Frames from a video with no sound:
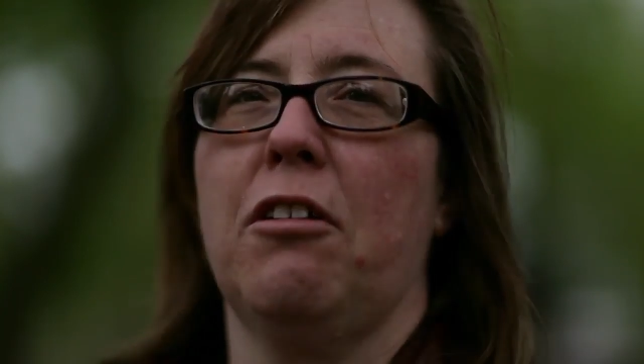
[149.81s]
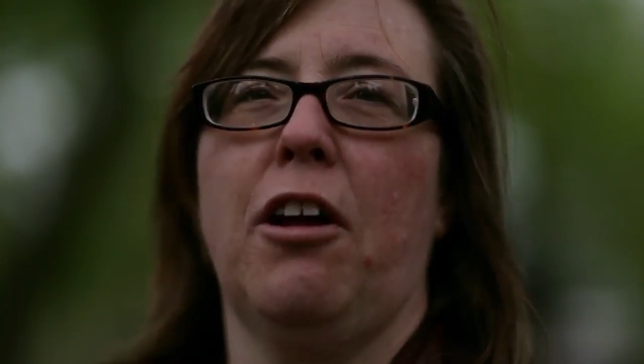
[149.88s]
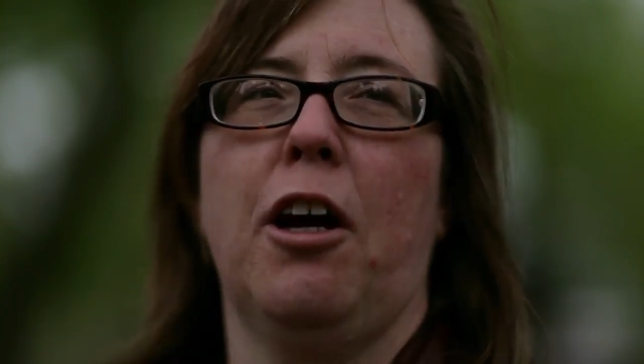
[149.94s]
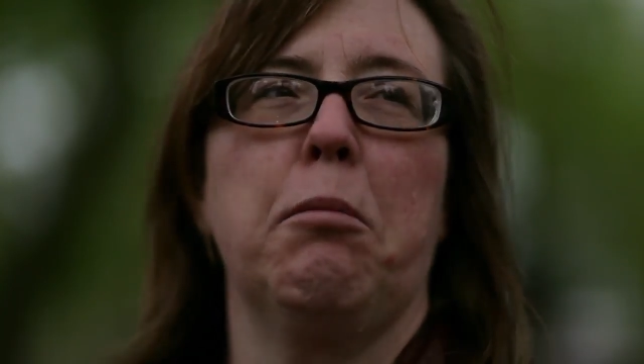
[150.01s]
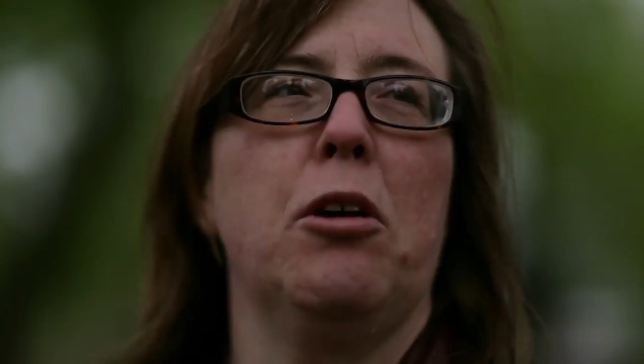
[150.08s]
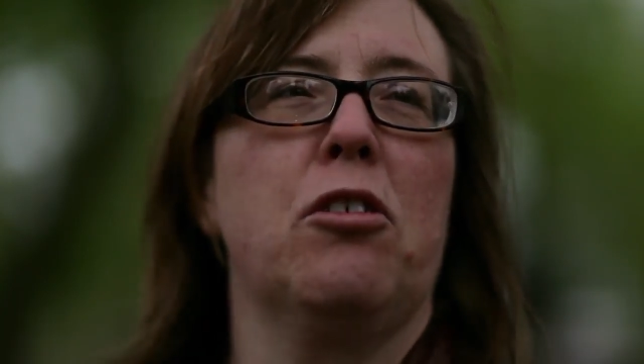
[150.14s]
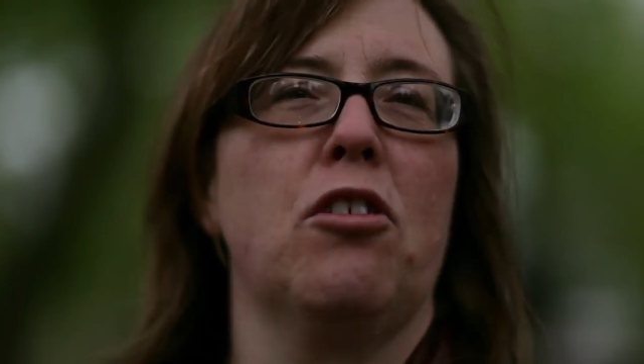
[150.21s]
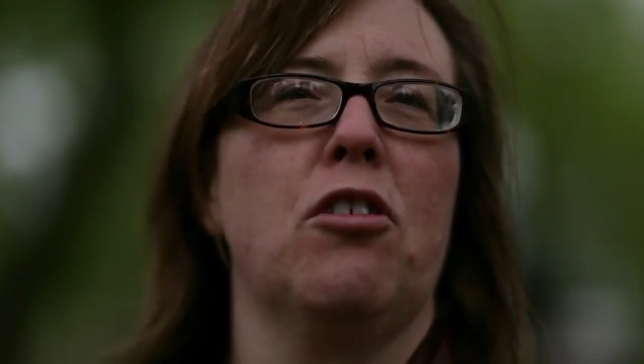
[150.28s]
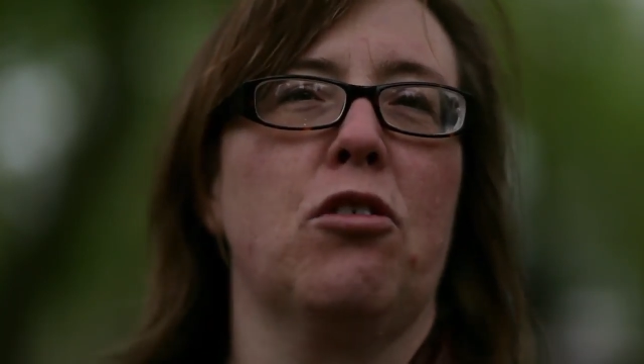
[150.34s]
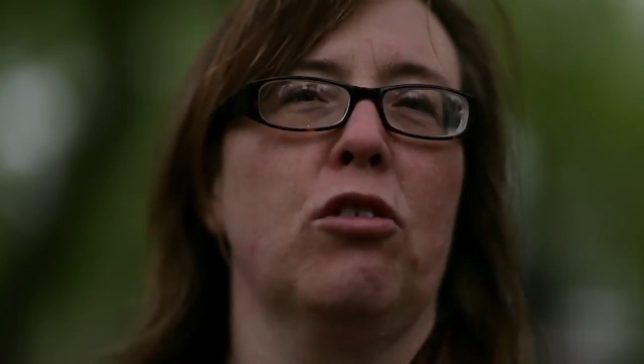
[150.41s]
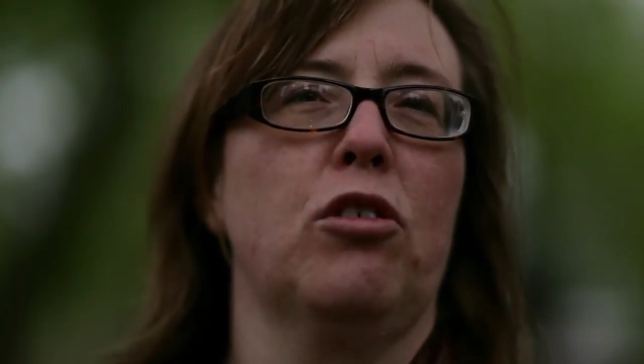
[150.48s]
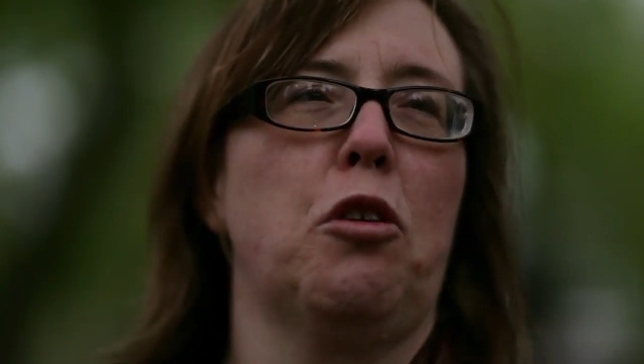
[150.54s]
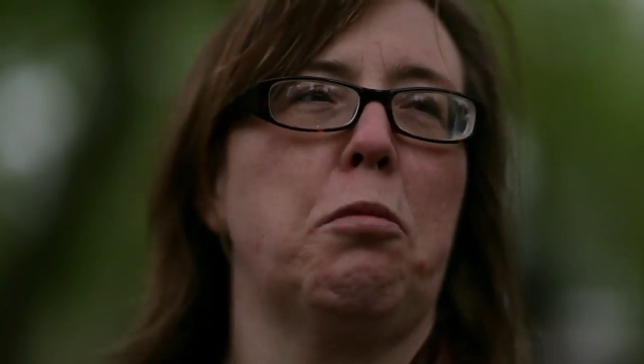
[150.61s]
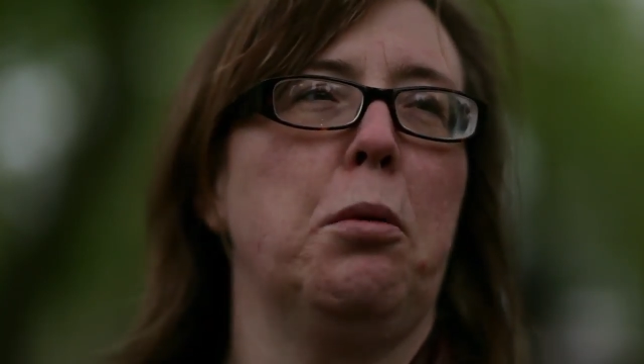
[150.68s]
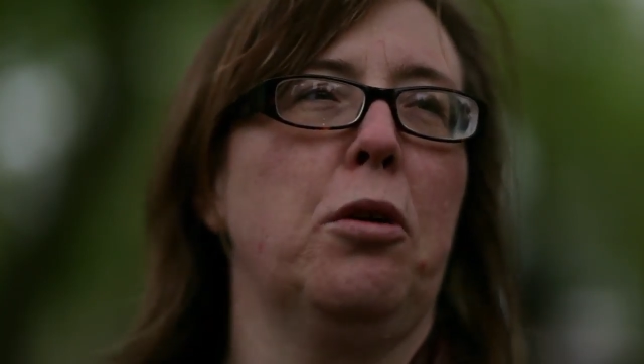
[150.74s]
is a language
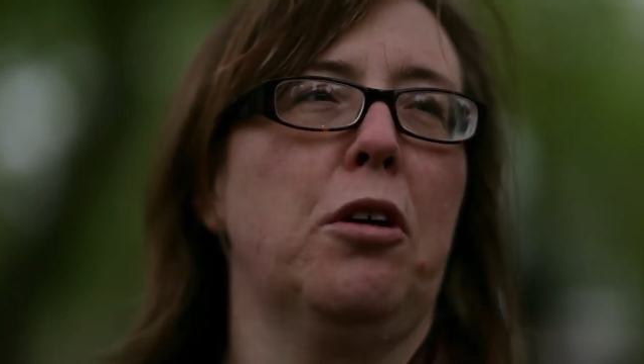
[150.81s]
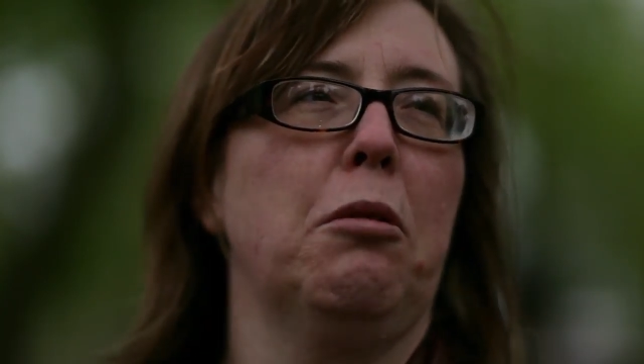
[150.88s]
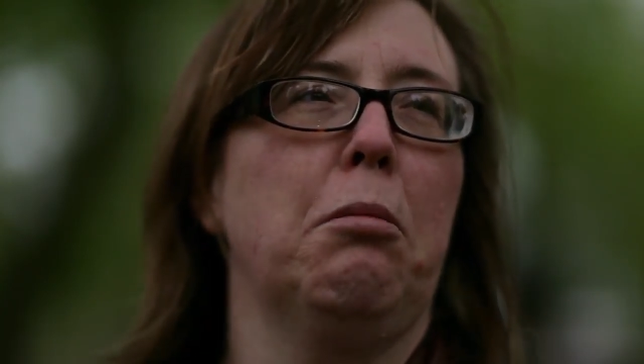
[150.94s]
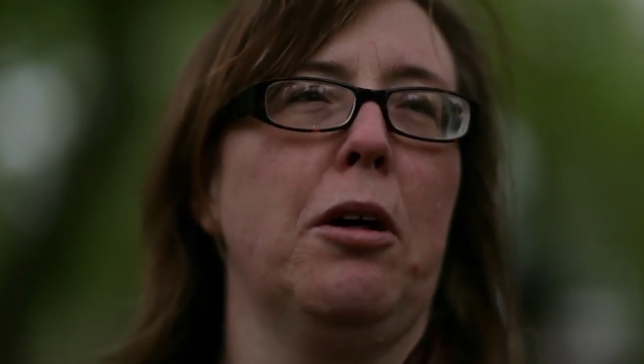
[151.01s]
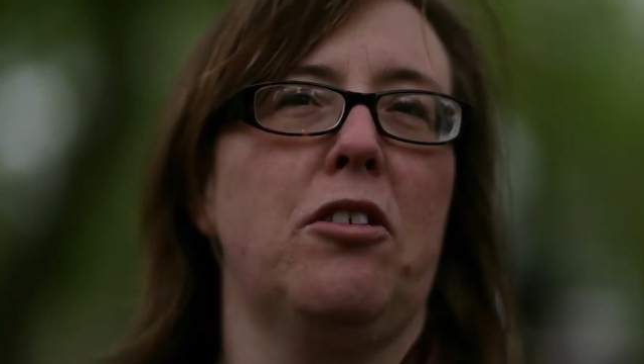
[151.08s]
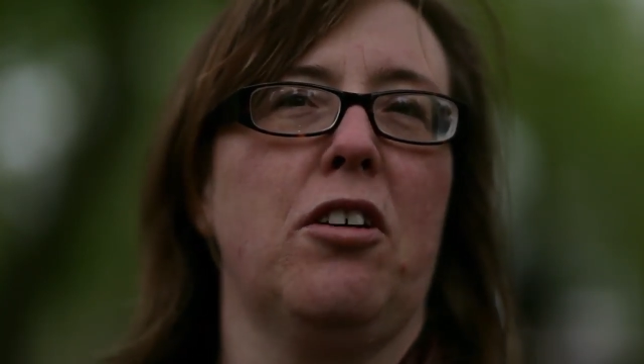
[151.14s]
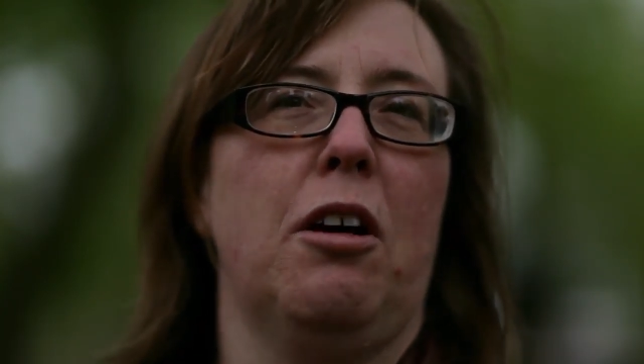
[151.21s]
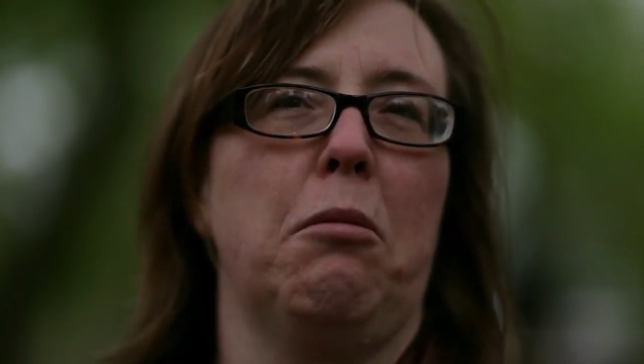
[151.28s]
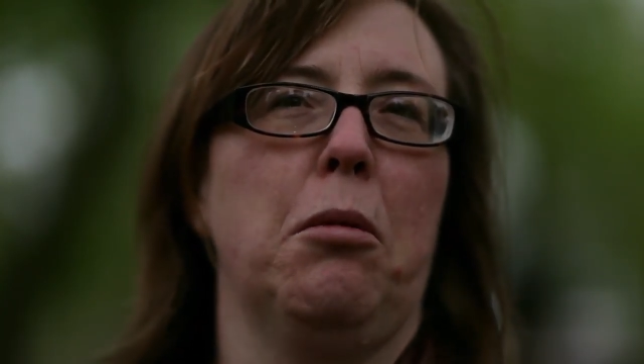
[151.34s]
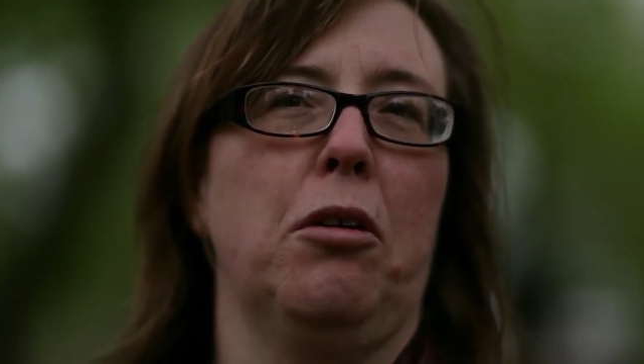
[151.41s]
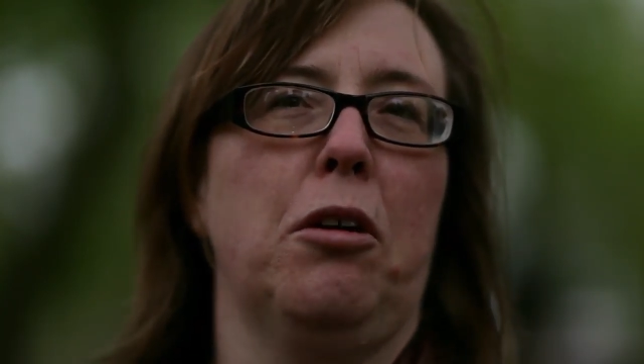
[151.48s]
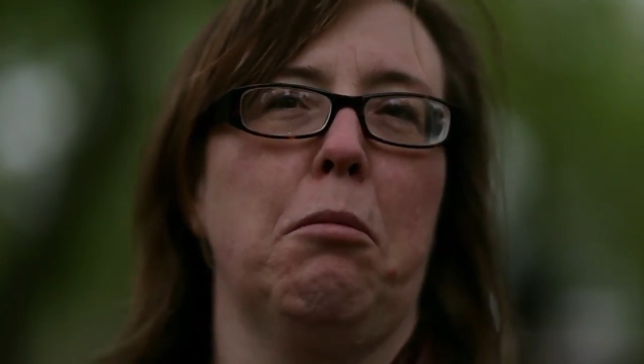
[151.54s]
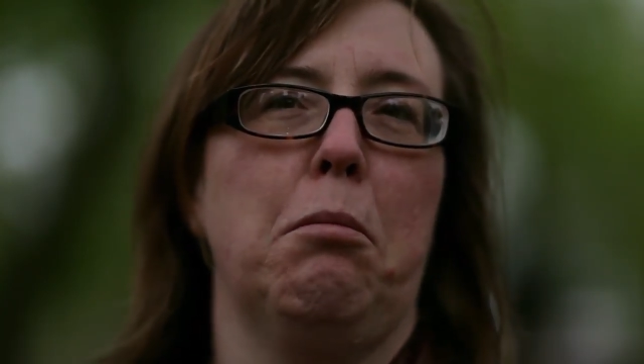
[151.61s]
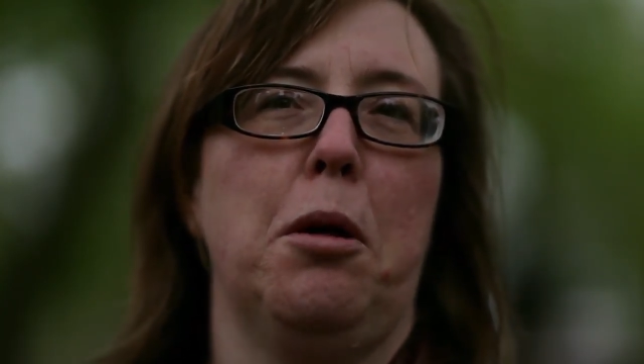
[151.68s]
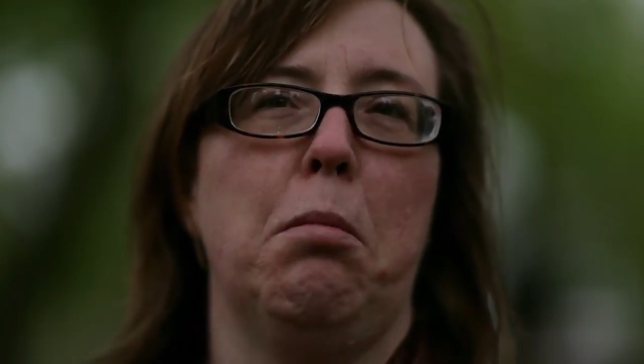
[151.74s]
that's only spoken by
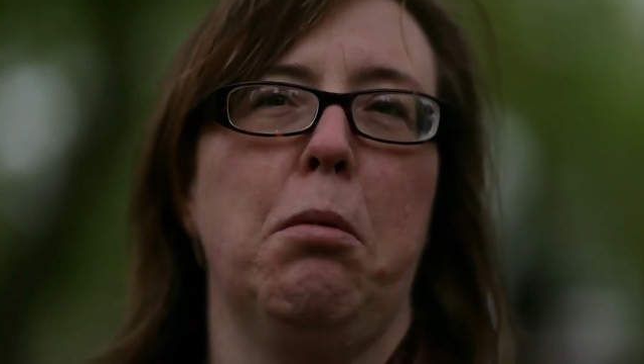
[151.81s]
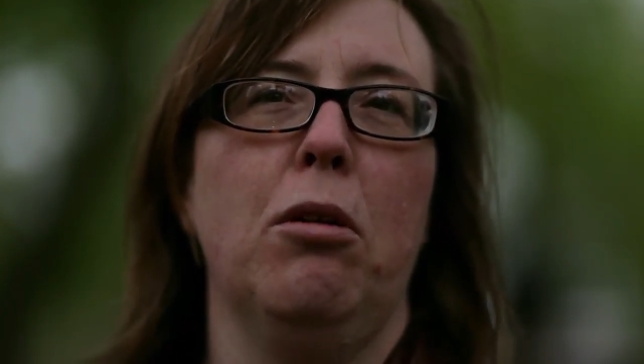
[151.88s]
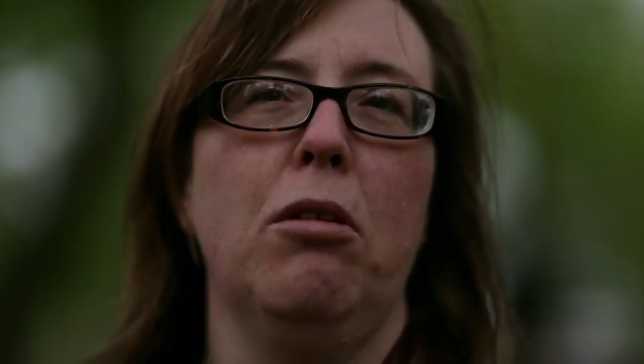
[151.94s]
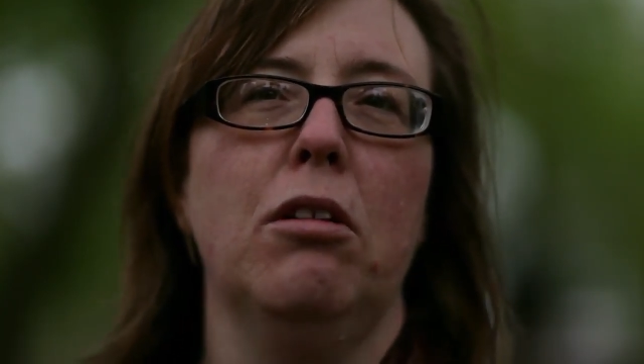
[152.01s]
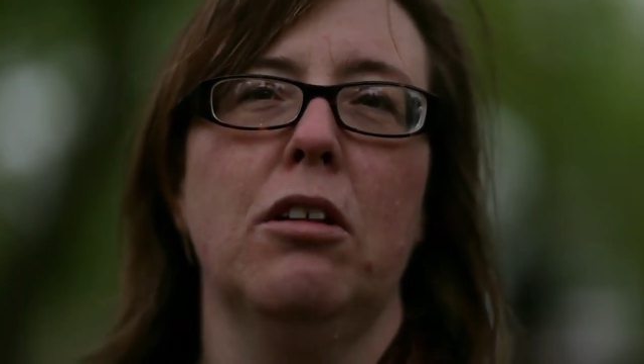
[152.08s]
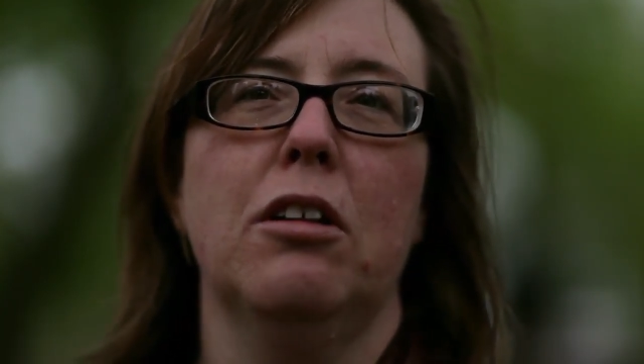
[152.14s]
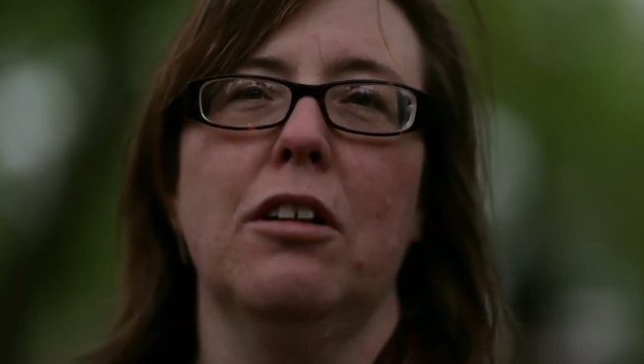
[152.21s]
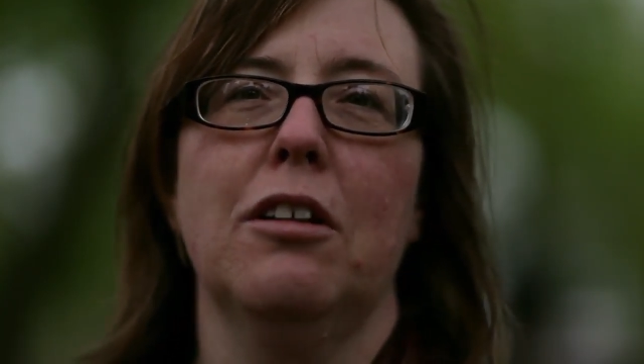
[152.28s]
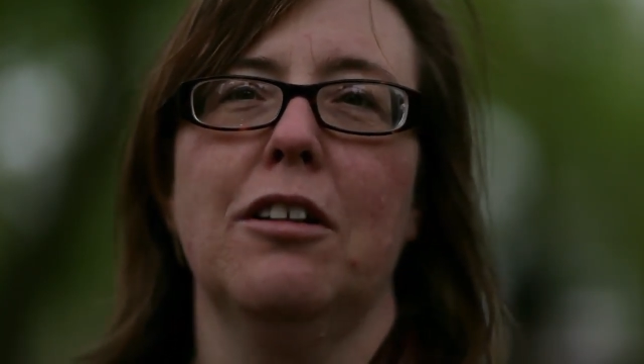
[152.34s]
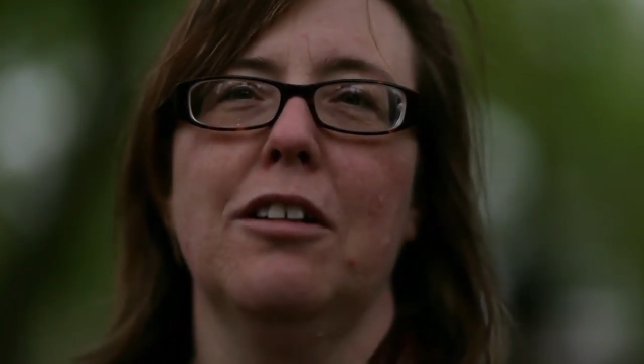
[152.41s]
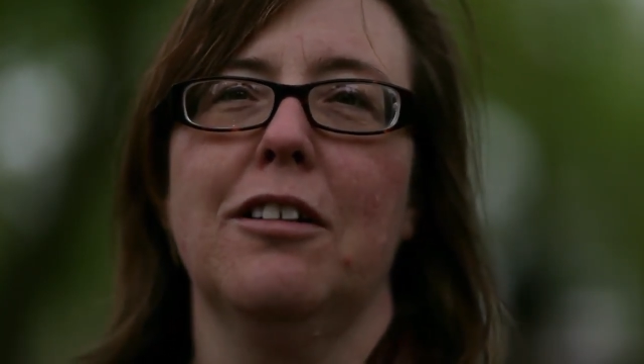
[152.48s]
10 million people.